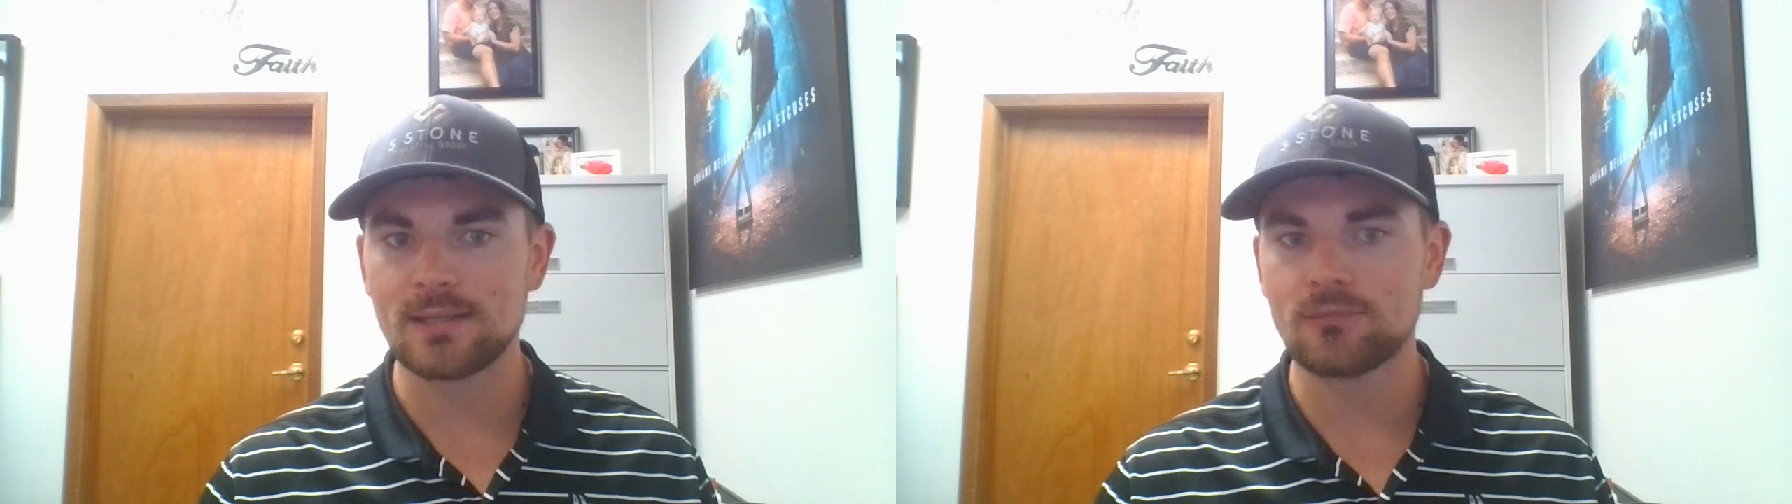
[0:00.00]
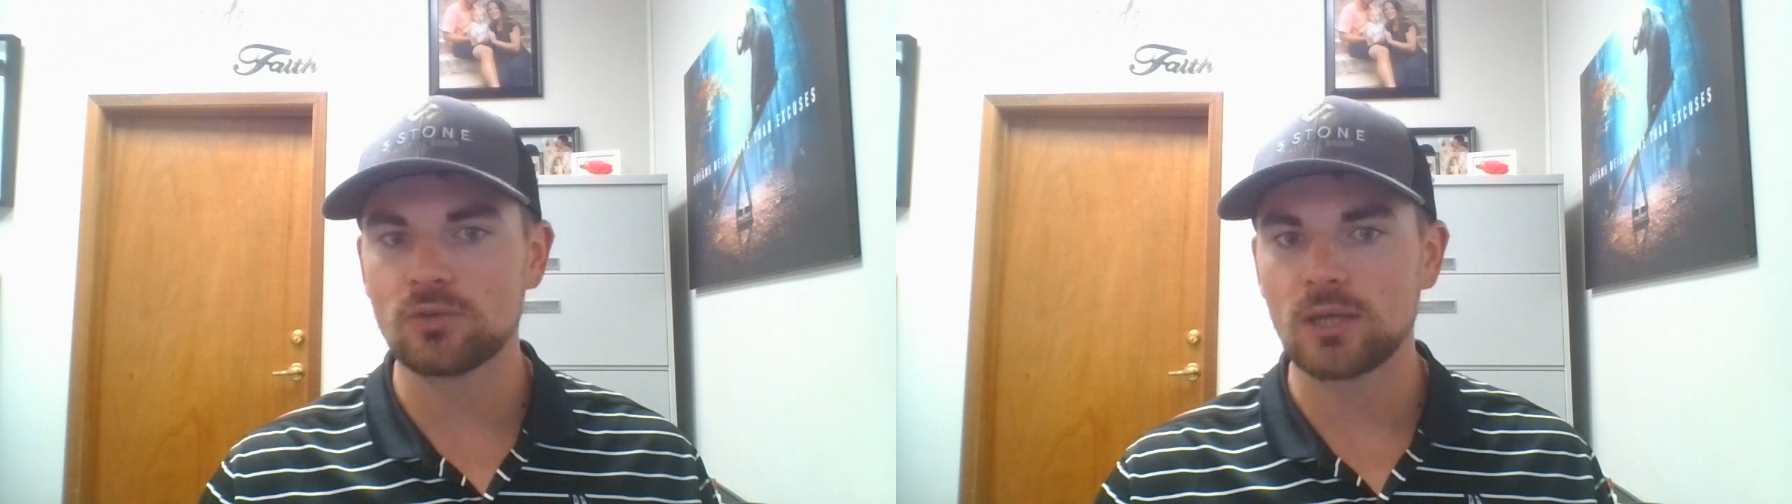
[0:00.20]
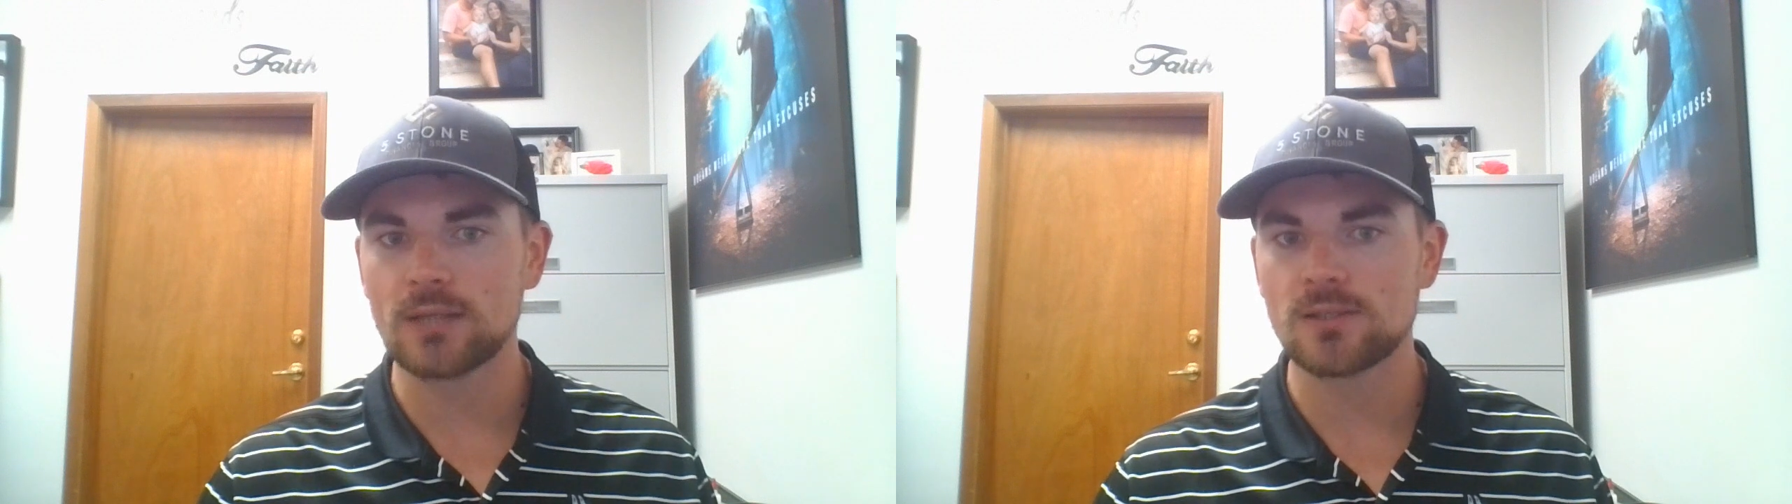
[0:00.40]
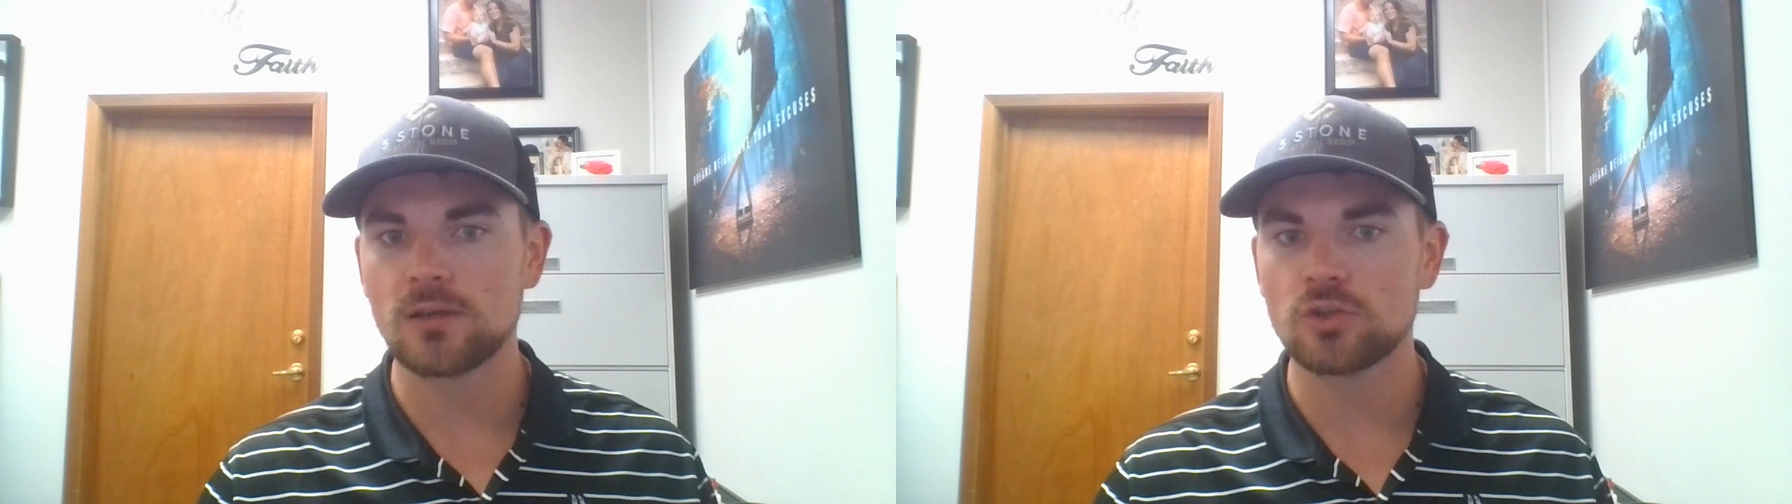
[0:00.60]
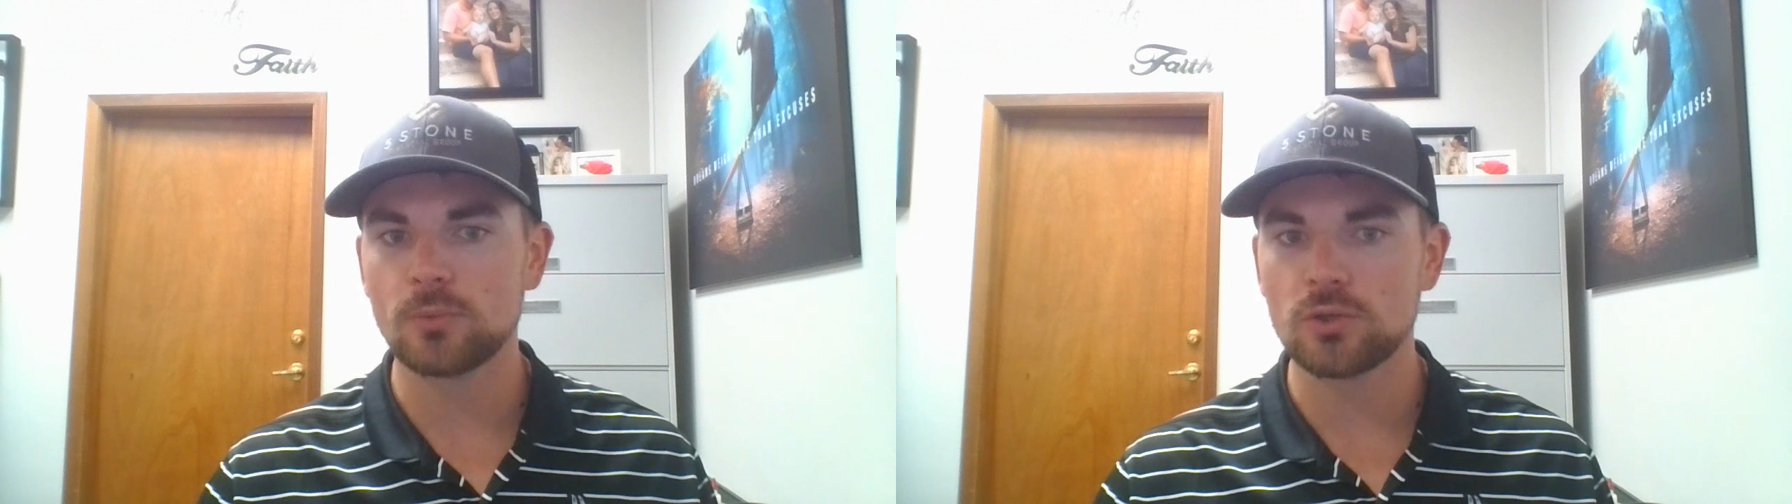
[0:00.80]
and after tax
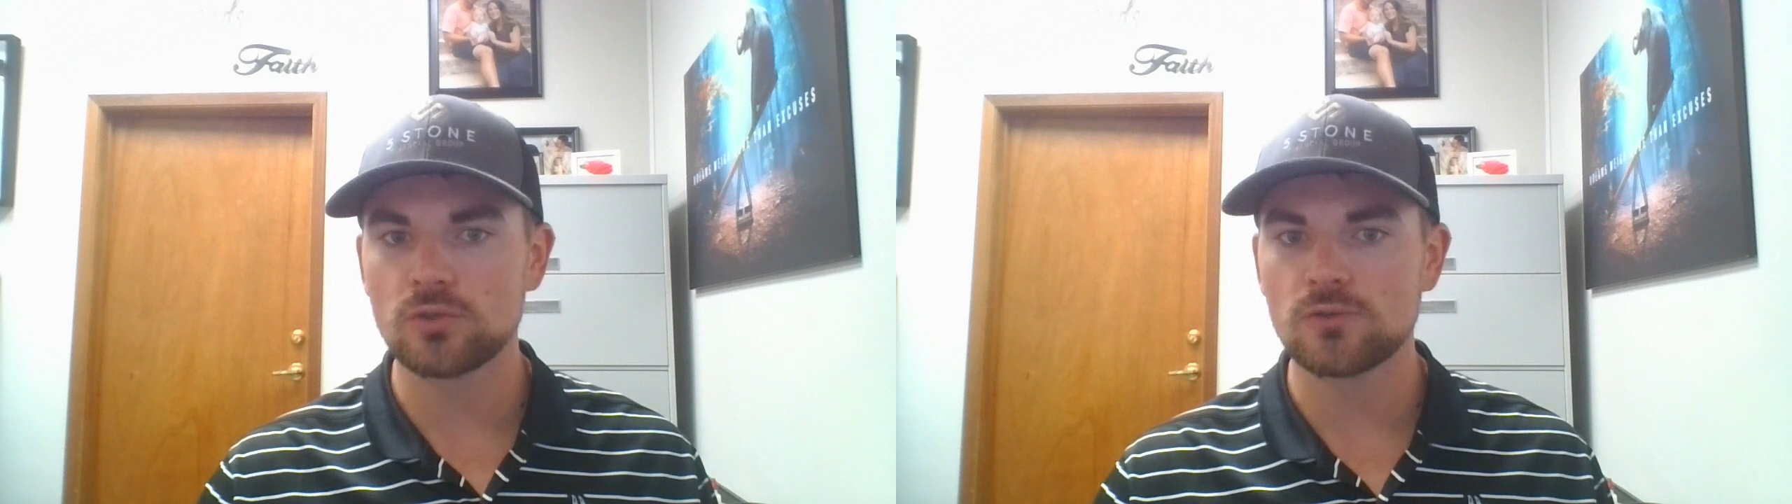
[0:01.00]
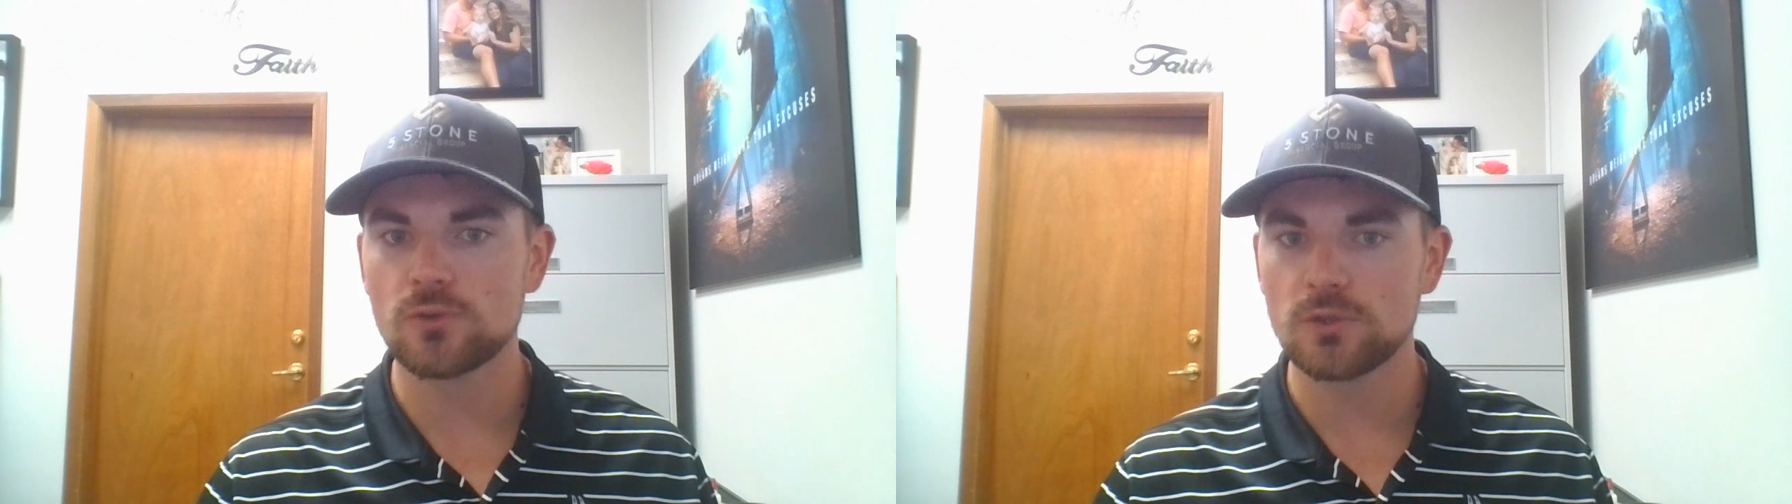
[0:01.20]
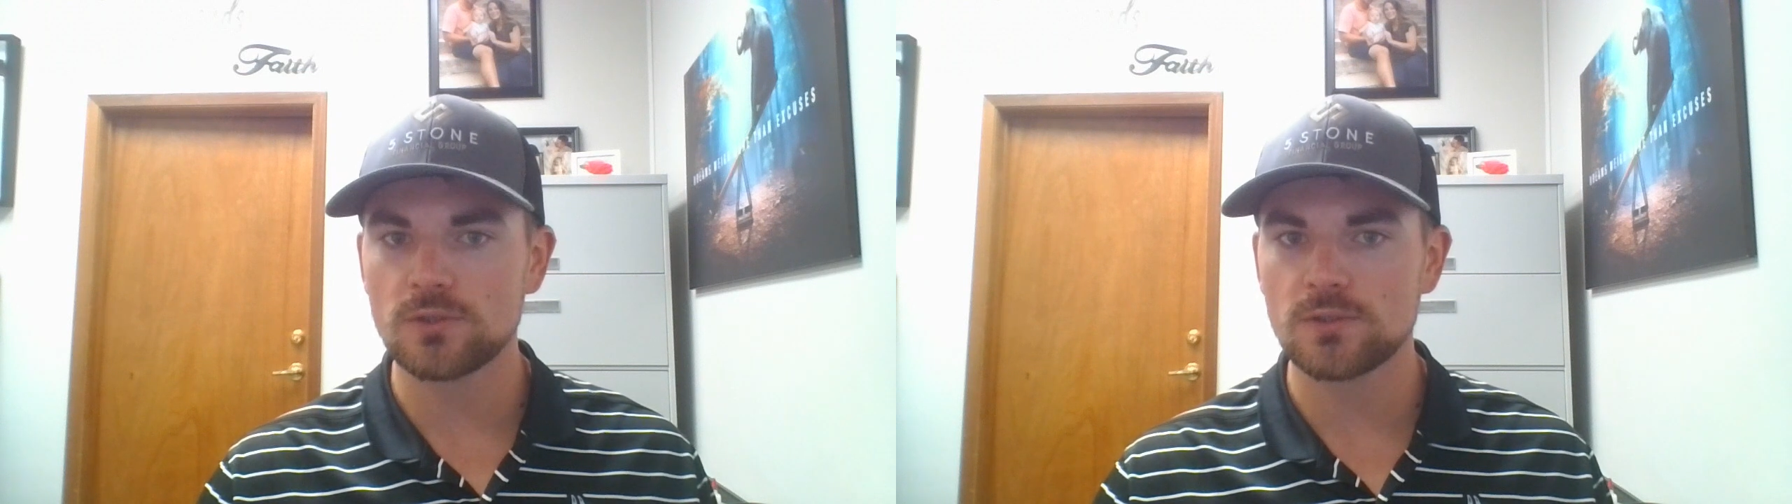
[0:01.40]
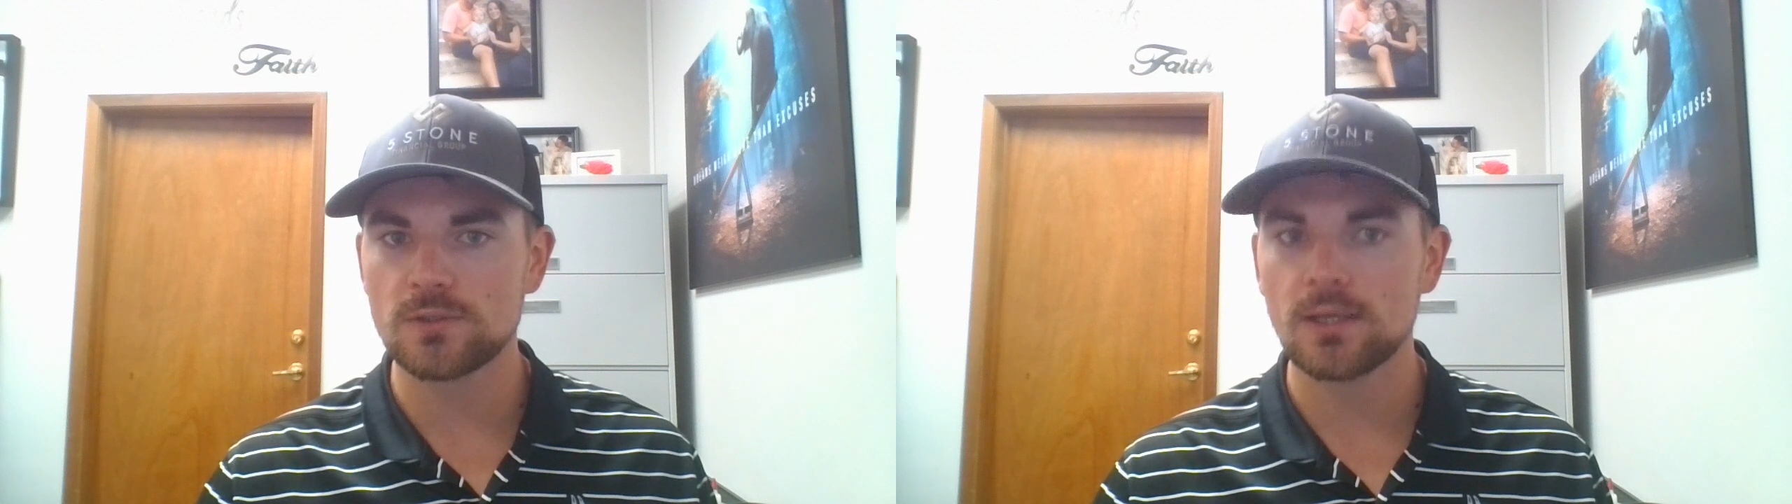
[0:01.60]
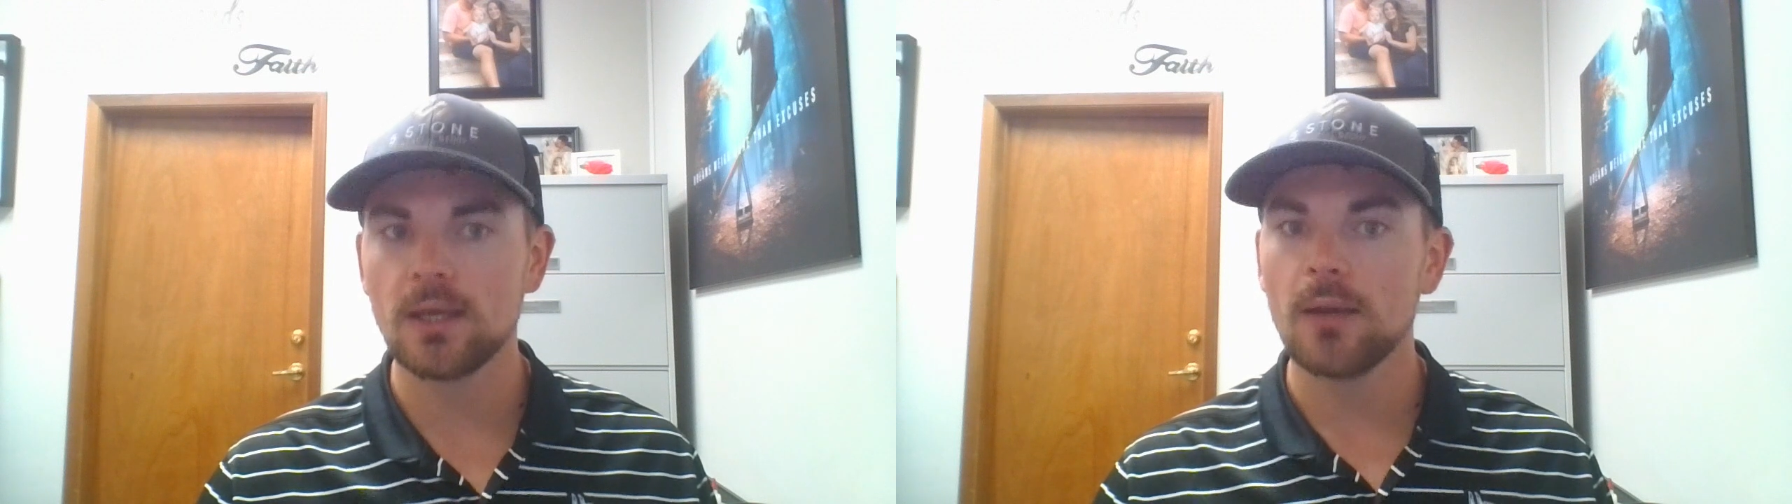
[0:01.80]
contribution sources.